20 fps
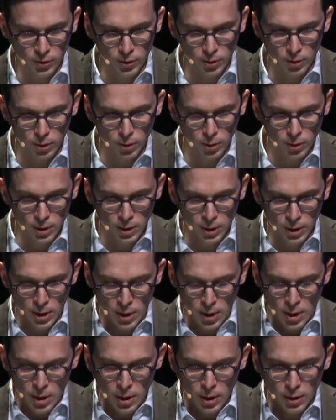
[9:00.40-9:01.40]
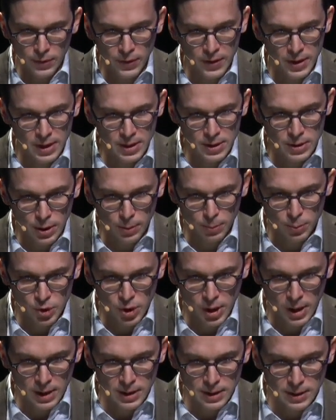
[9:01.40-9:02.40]
look on these
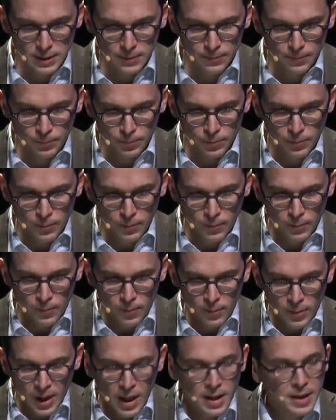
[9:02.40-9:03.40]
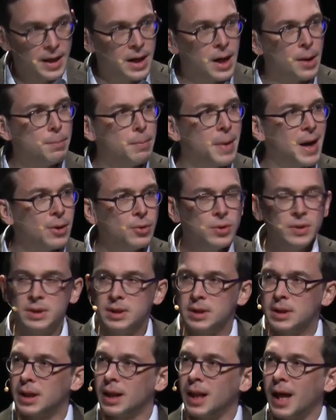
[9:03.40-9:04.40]
objects. They are
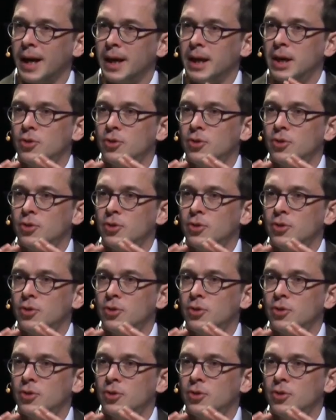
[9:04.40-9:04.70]
mounted like